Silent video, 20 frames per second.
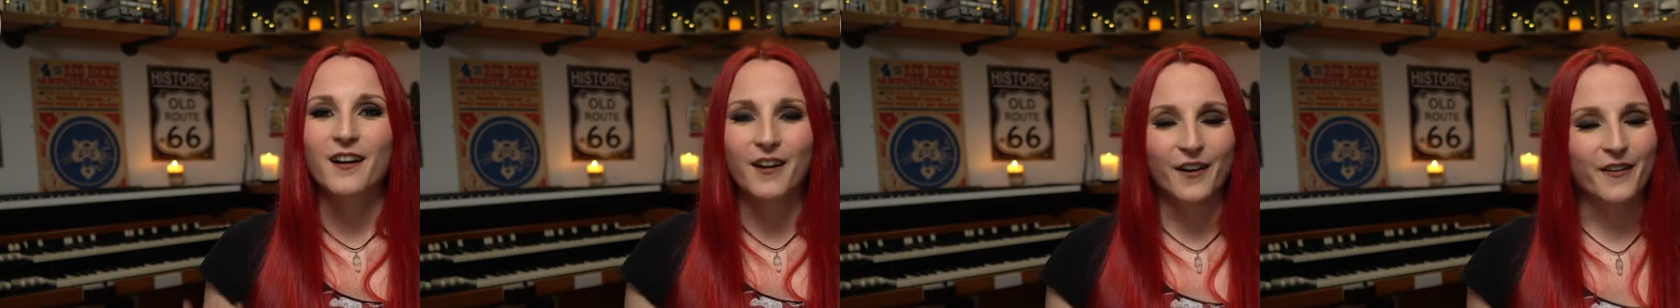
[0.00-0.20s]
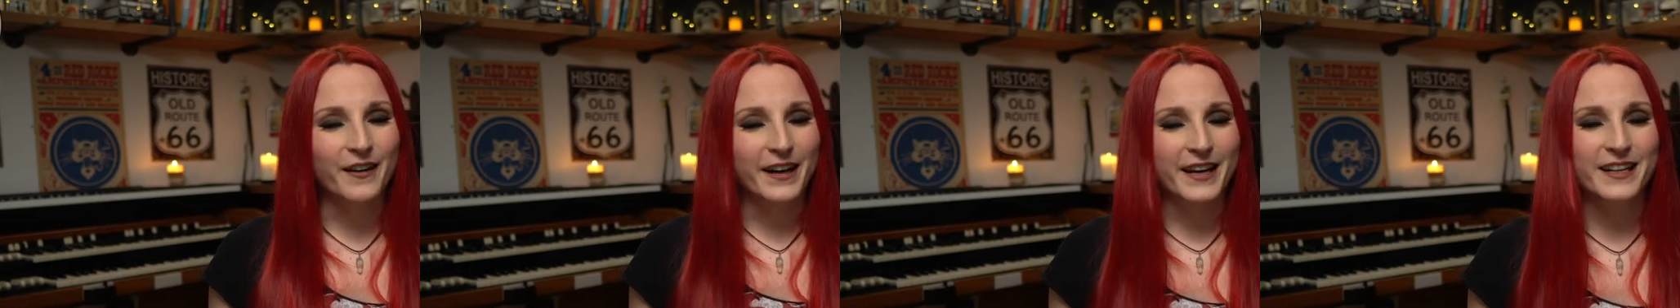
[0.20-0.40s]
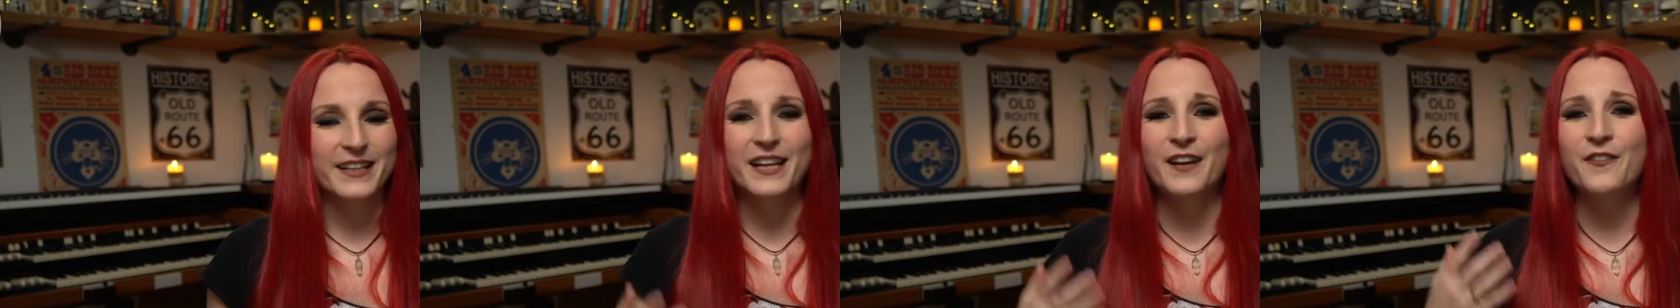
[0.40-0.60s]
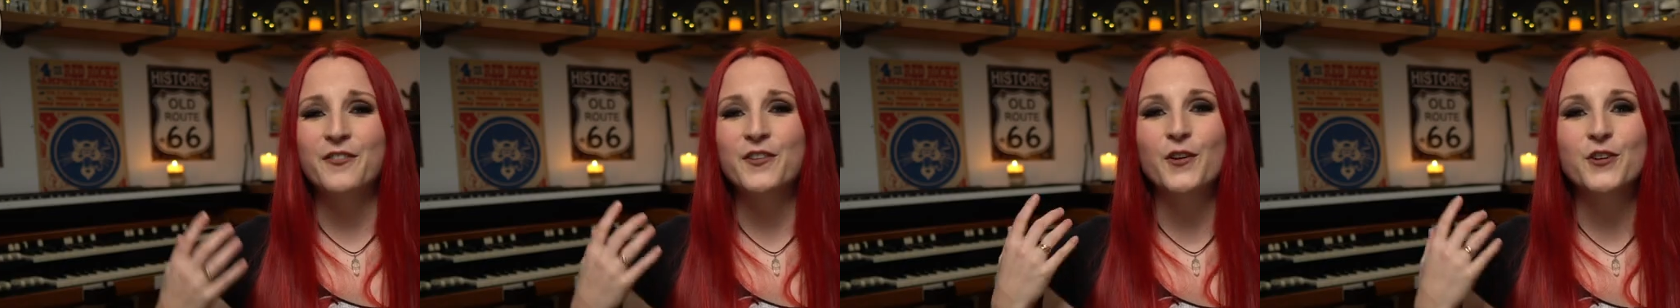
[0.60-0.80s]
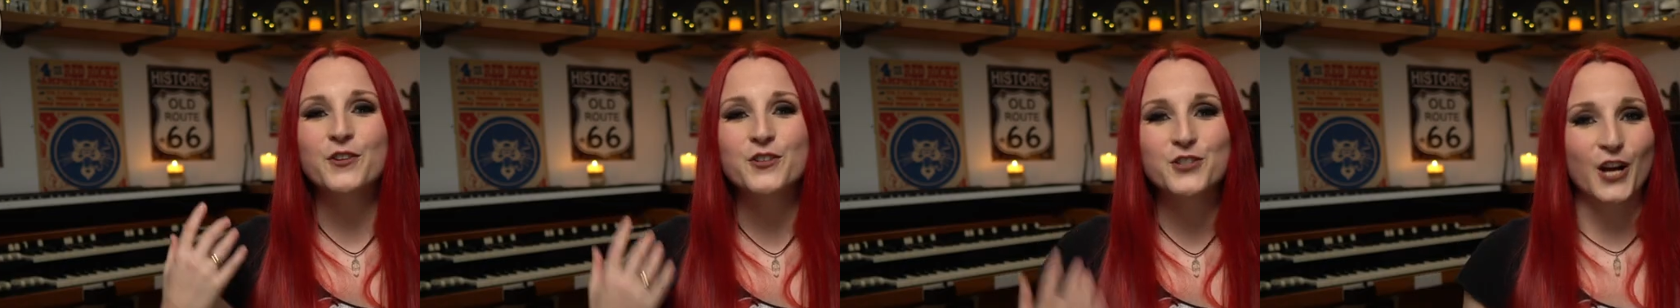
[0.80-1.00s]
All right, if
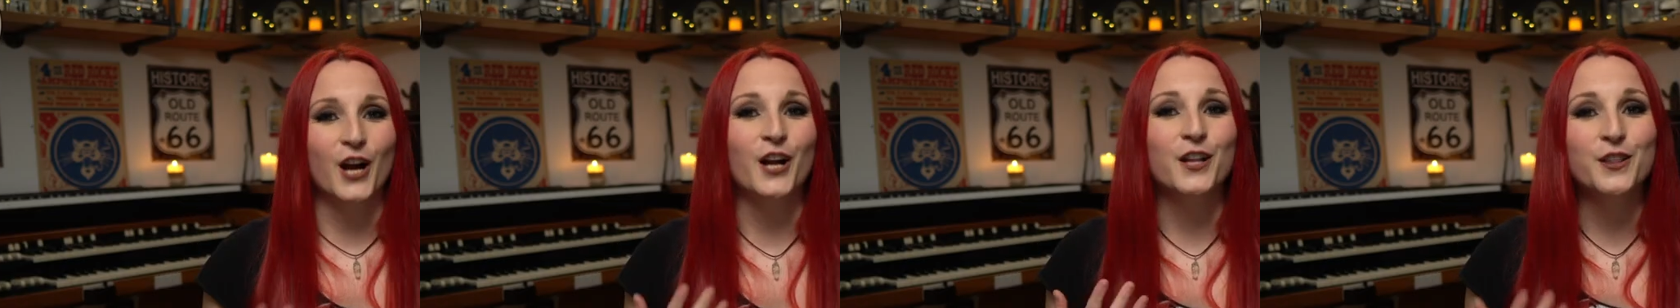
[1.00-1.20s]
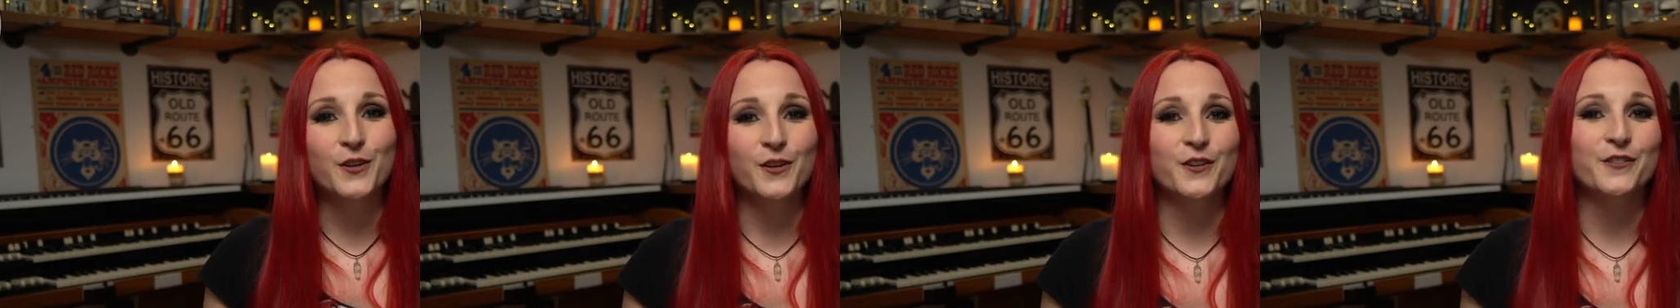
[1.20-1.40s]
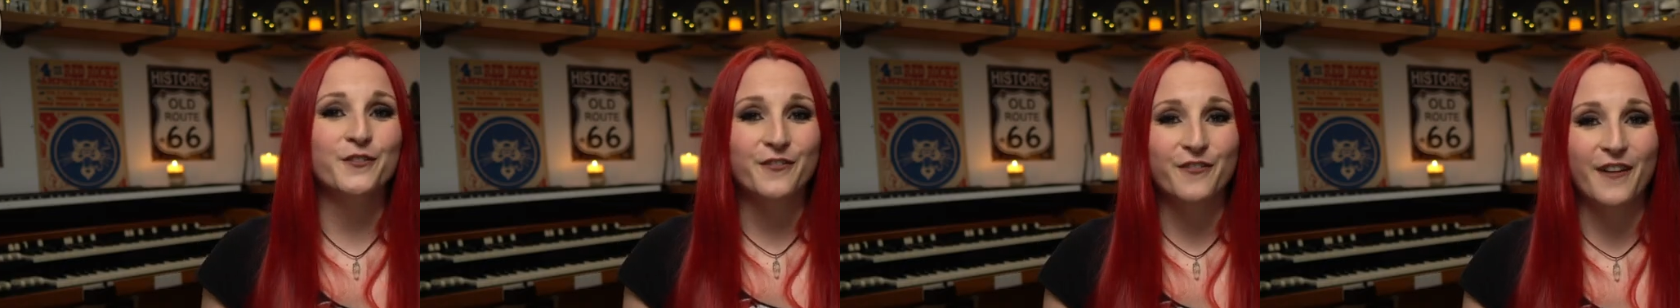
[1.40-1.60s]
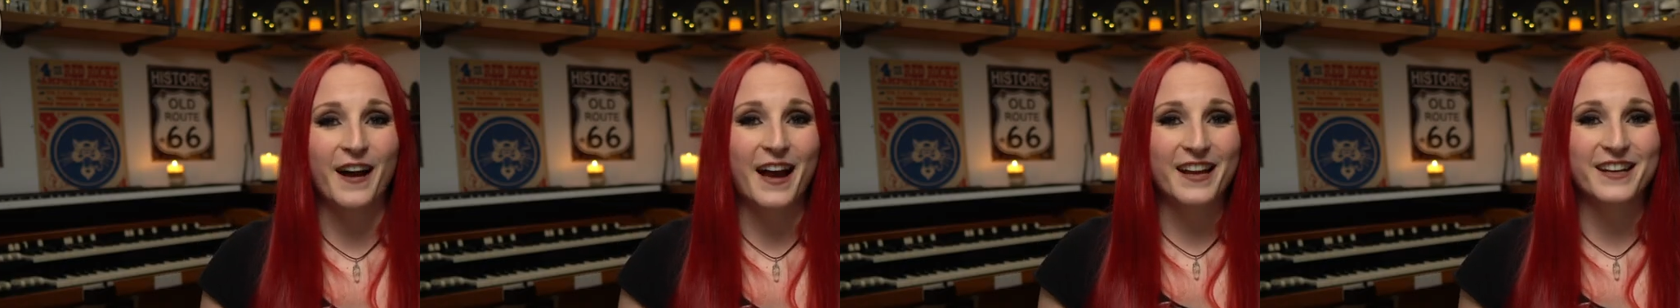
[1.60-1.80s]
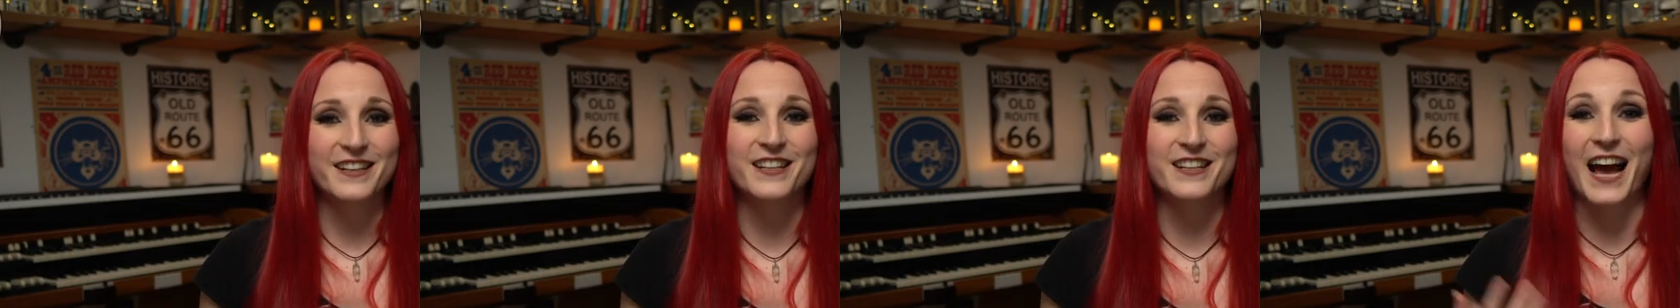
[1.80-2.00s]
you're a Jon Lord
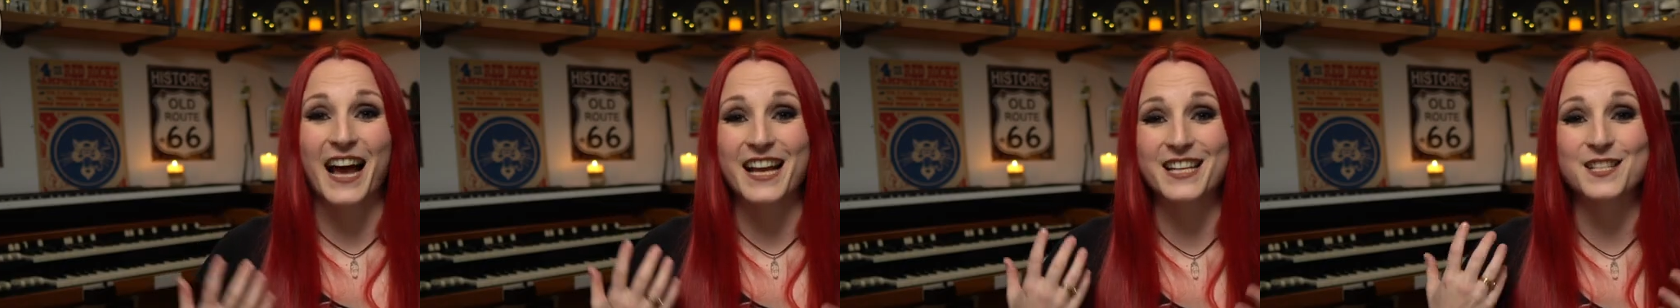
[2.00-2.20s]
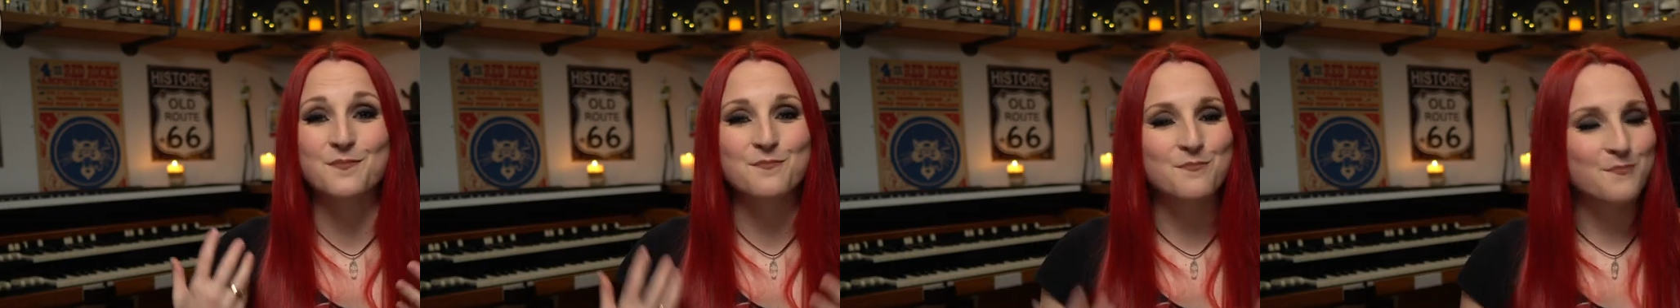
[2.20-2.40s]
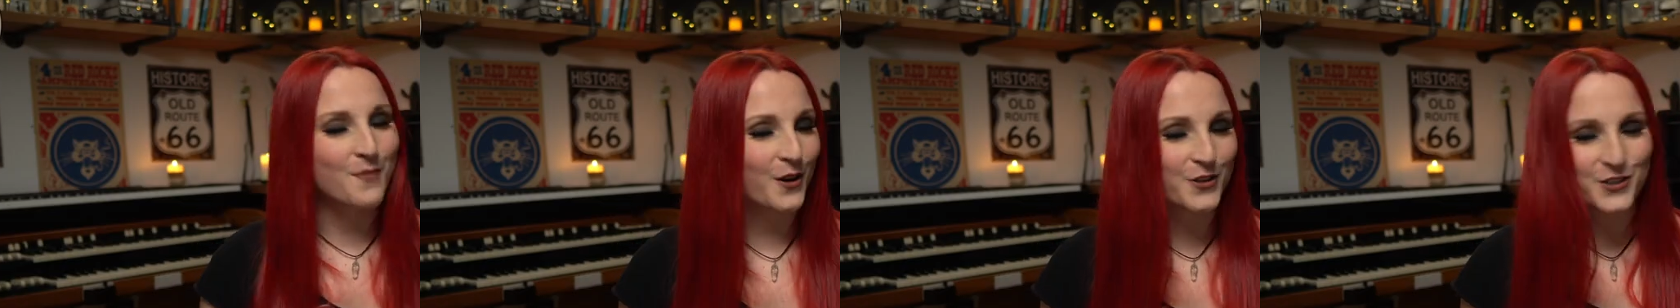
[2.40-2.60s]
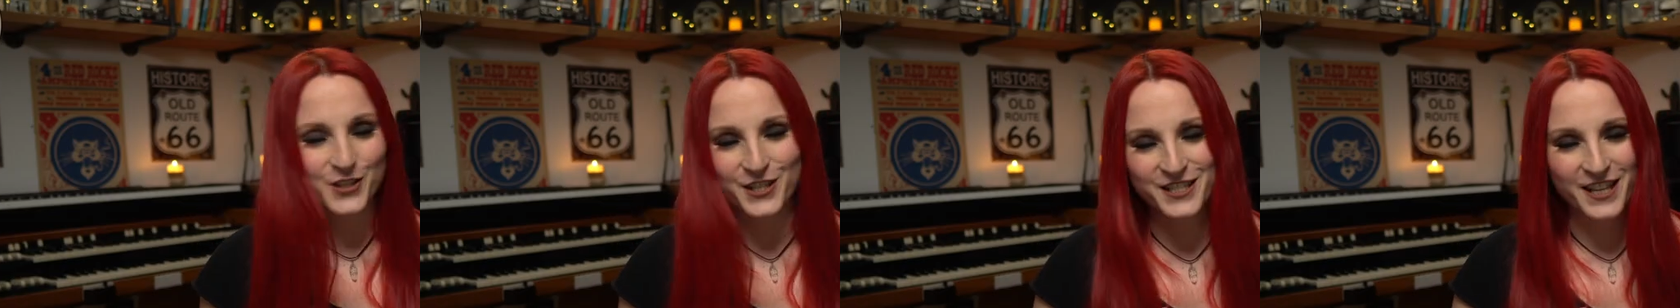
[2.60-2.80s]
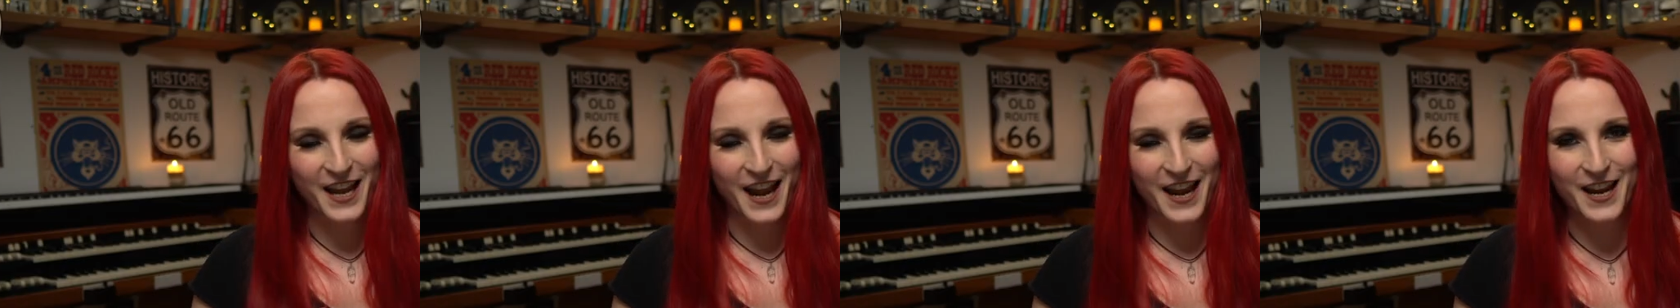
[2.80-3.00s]
fan as much
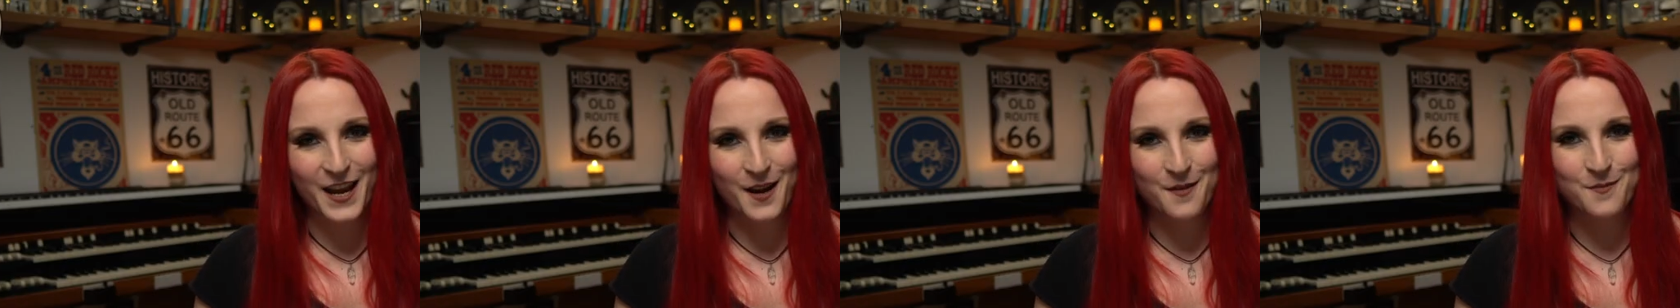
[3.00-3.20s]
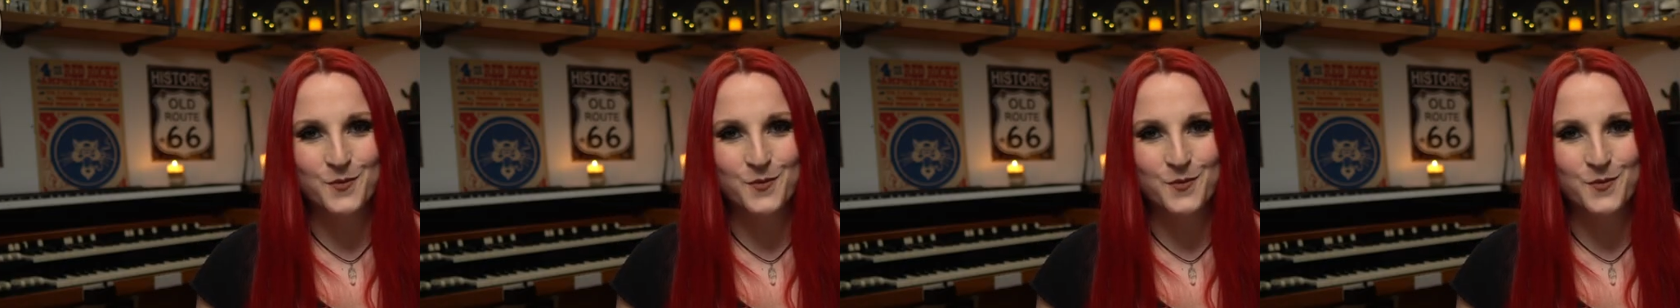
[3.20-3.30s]
as I am,